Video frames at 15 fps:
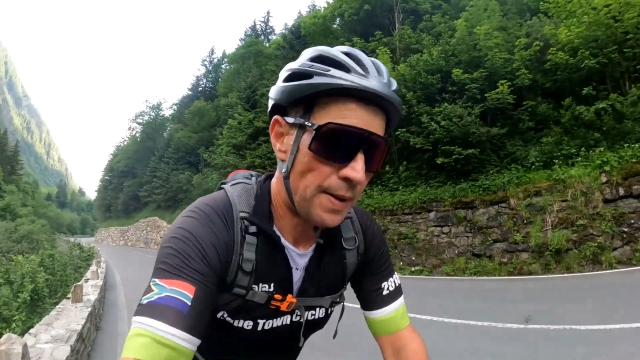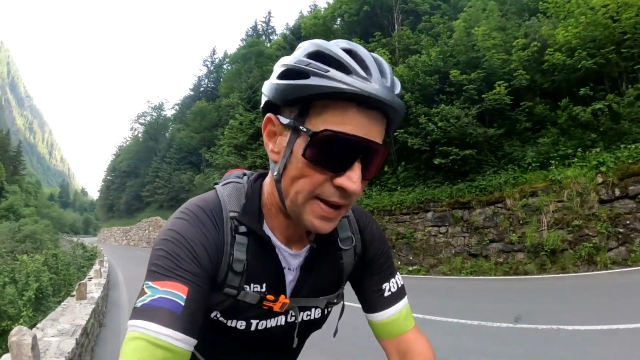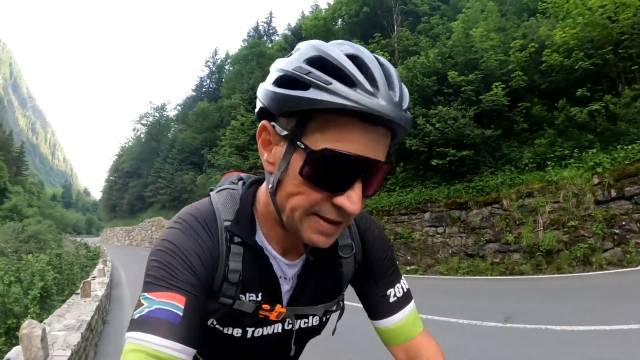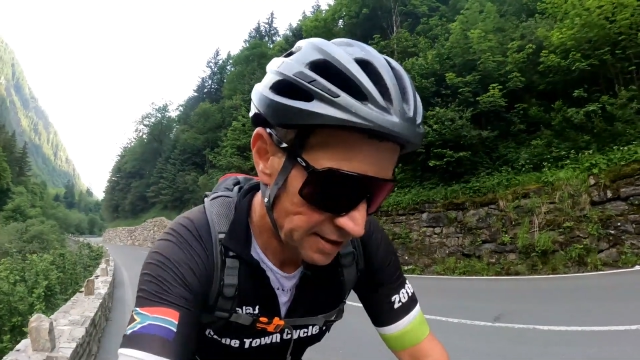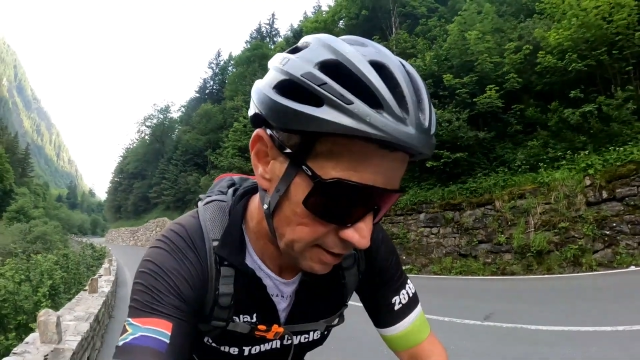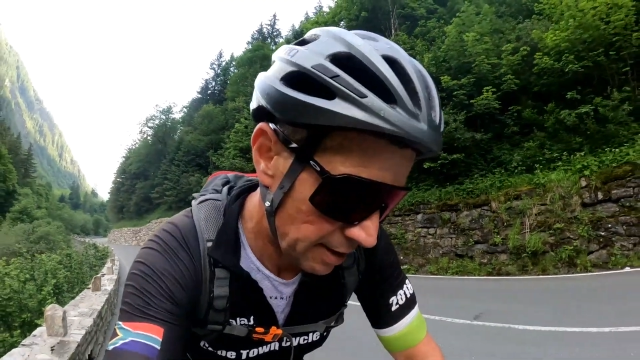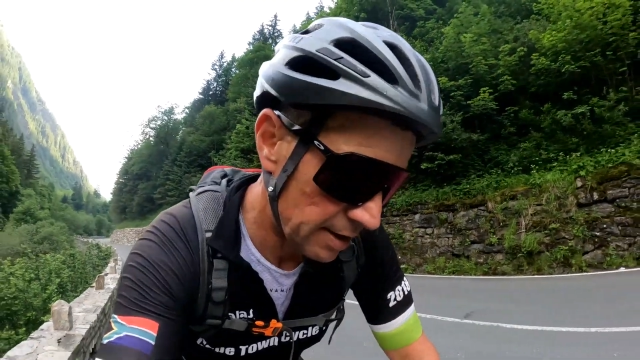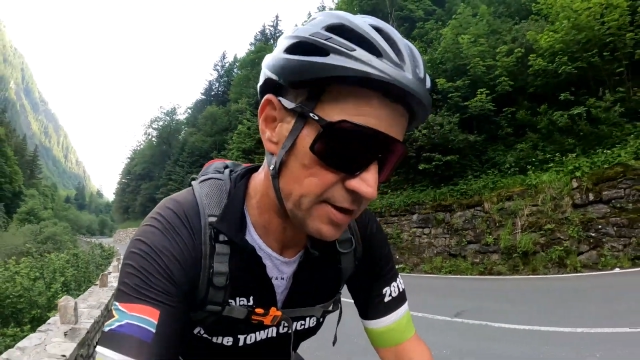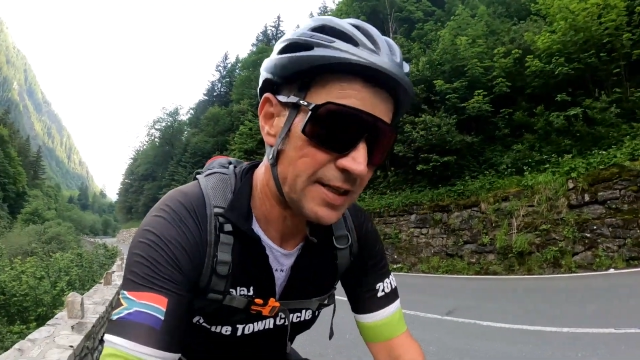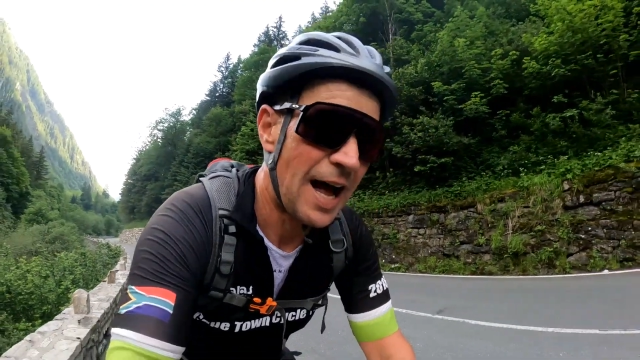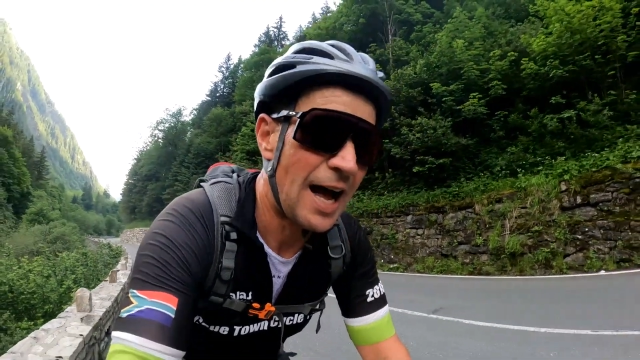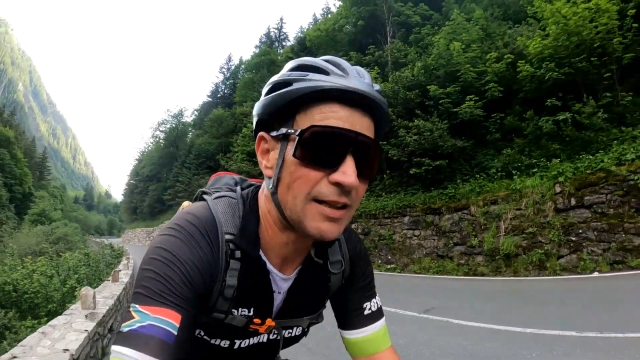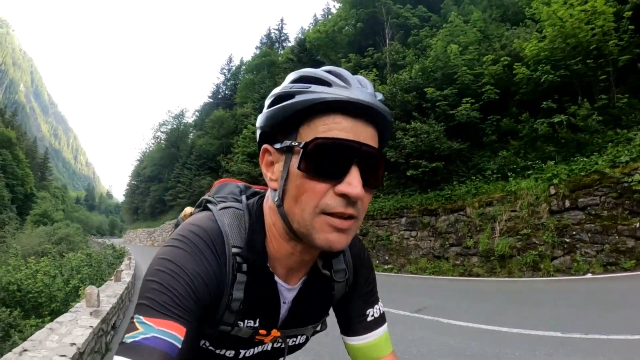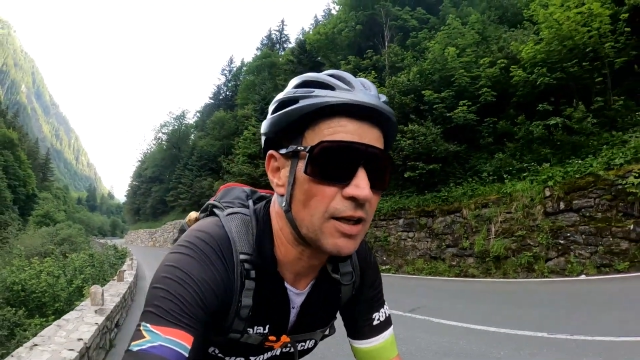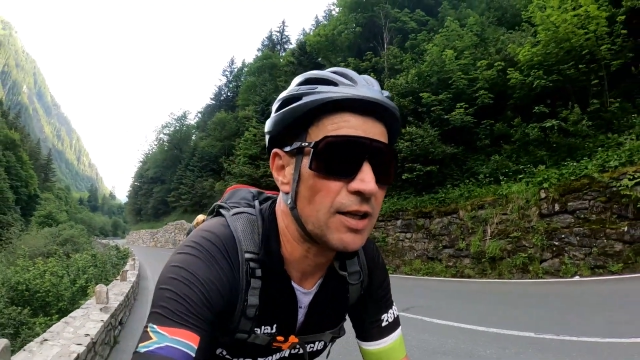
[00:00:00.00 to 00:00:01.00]
basically
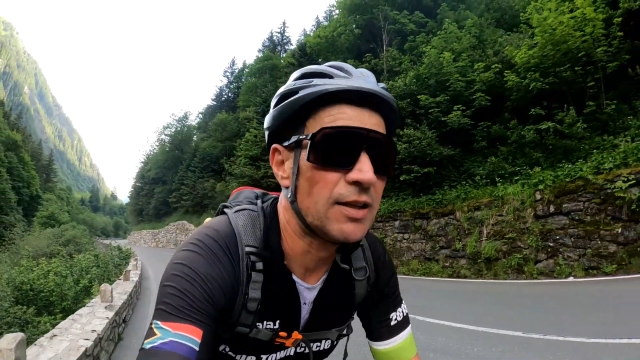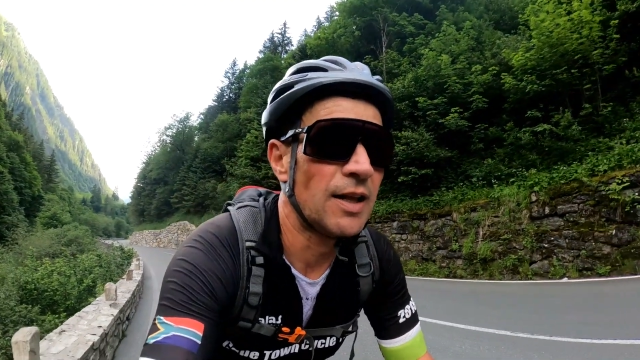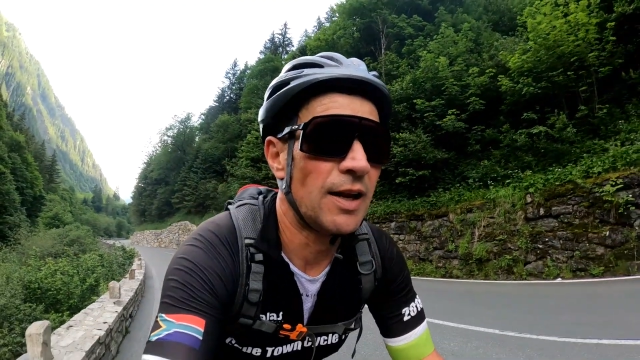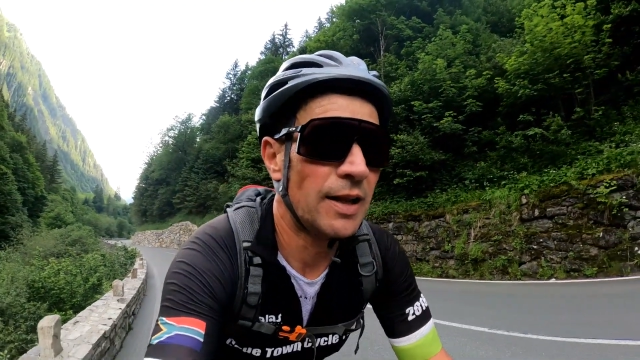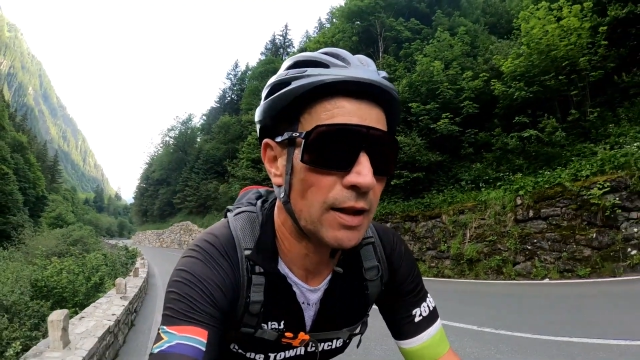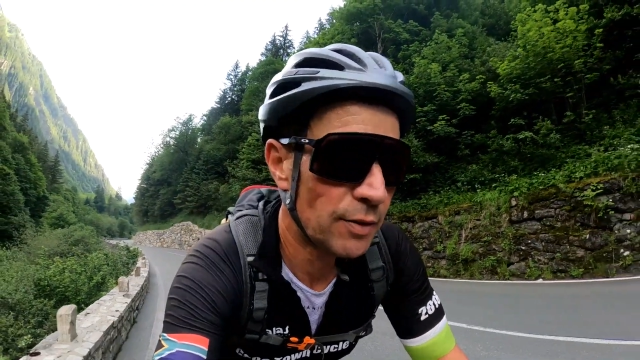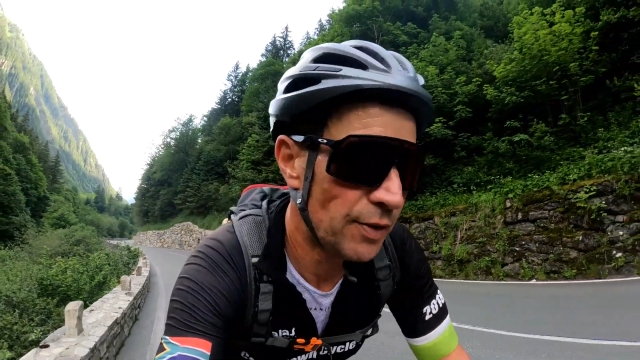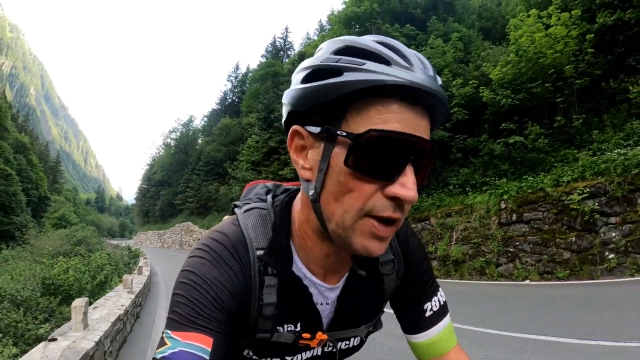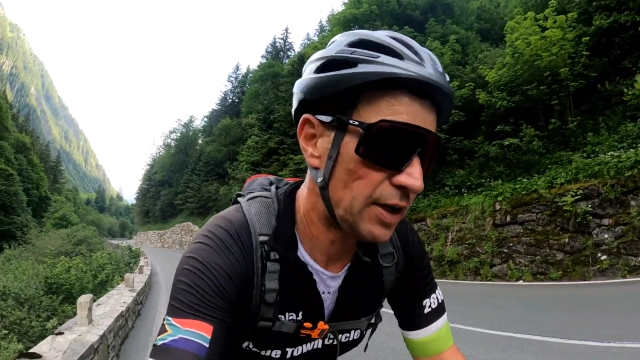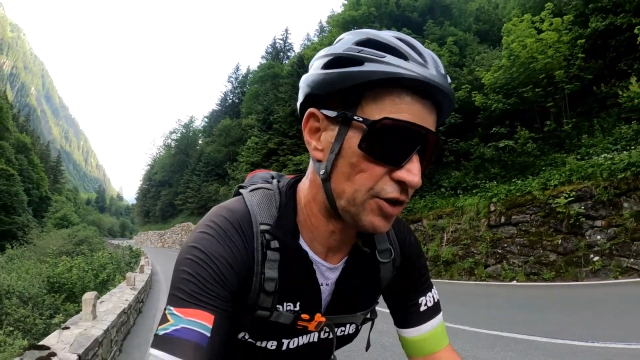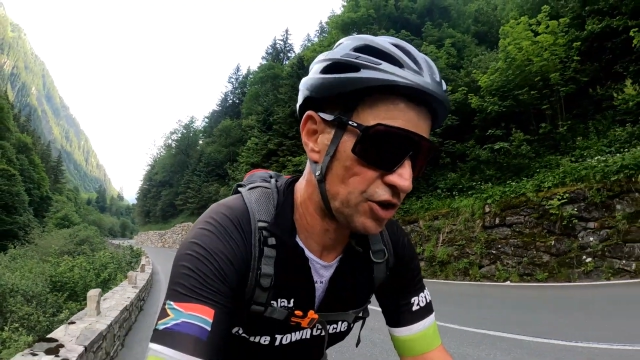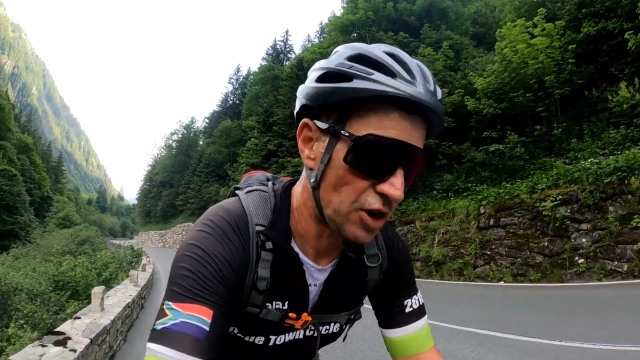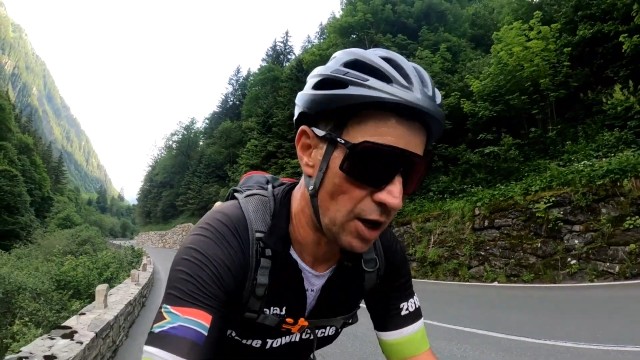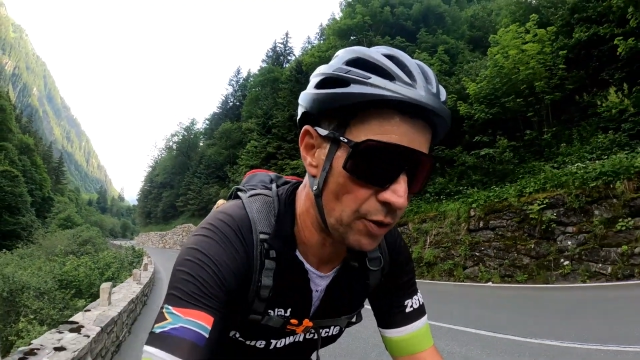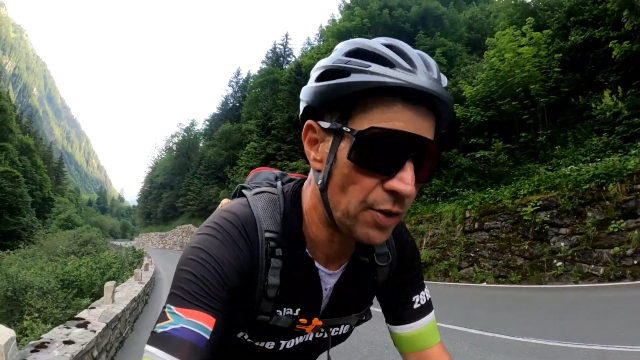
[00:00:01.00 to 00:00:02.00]
started at the little
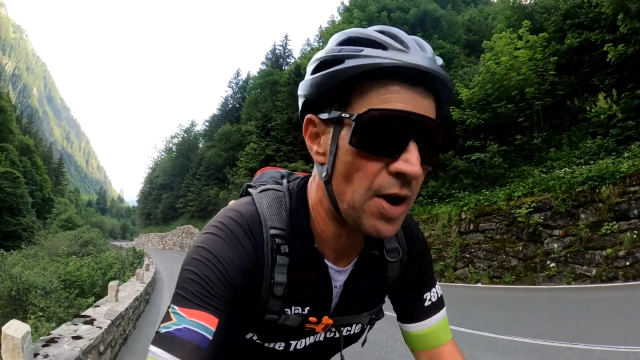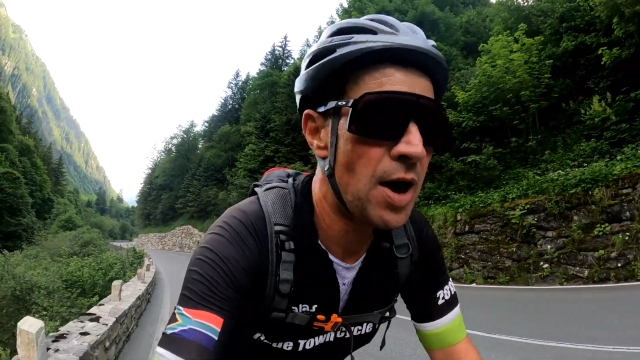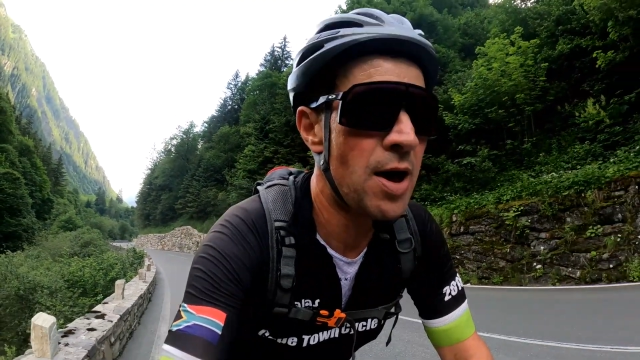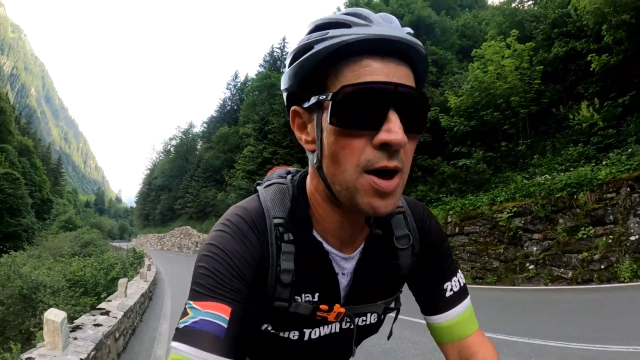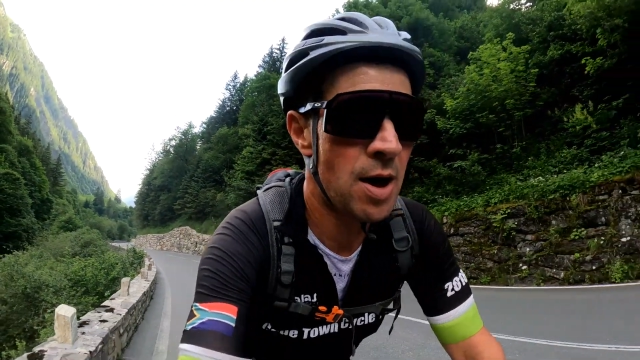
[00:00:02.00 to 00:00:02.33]
village down